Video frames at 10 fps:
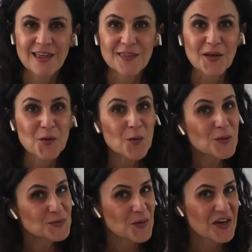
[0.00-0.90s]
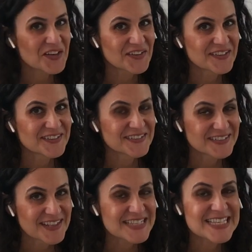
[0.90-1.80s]
The cold water
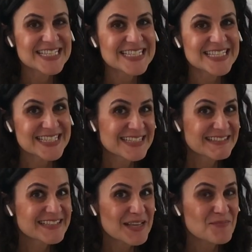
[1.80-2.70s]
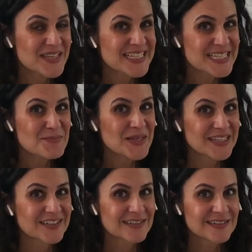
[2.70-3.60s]
does this, something similar.
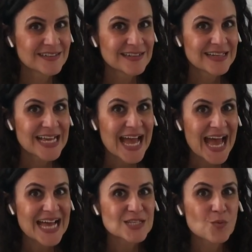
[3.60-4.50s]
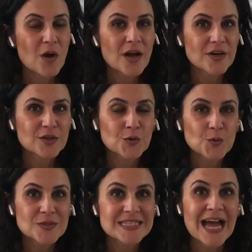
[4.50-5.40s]
As water
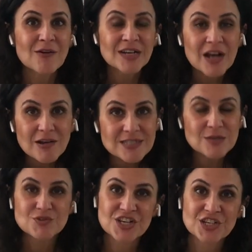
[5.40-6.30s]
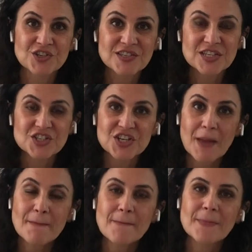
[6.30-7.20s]
cools down, it also changes its
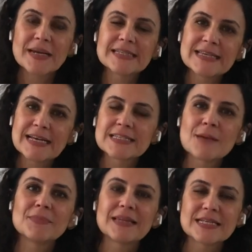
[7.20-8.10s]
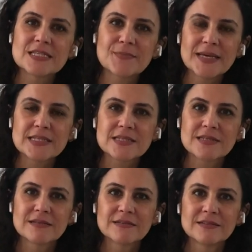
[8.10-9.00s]
shape, but it takes up less space.